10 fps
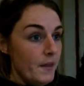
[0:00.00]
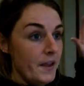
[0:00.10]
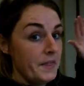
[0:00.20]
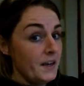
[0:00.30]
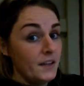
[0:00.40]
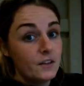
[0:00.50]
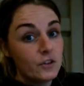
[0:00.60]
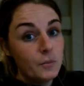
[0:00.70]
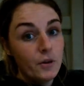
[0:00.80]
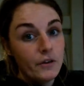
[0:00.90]
And then in the
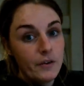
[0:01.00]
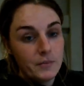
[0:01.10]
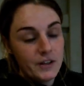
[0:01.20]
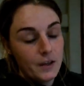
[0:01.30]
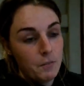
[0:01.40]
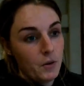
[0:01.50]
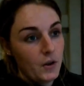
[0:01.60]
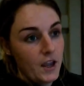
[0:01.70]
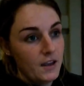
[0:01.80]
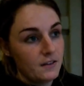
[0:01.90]
summer, if I'm selling
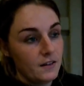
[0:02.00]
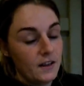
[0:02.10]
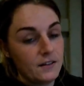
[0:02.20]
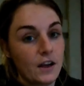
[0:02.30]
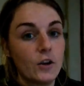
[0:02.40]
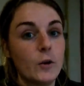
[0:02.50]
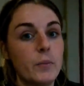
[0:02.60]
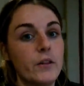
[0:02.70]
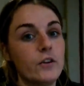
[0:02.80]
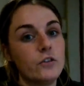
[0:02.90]
bouquets and things, I can
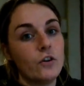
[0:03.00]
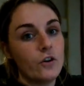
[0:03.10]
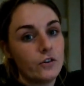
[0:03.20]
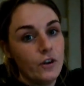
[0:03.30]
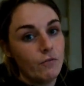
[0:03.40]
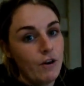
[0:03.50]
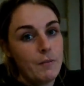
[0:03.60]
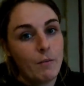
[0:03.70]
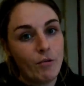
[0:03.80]
open those doors and write my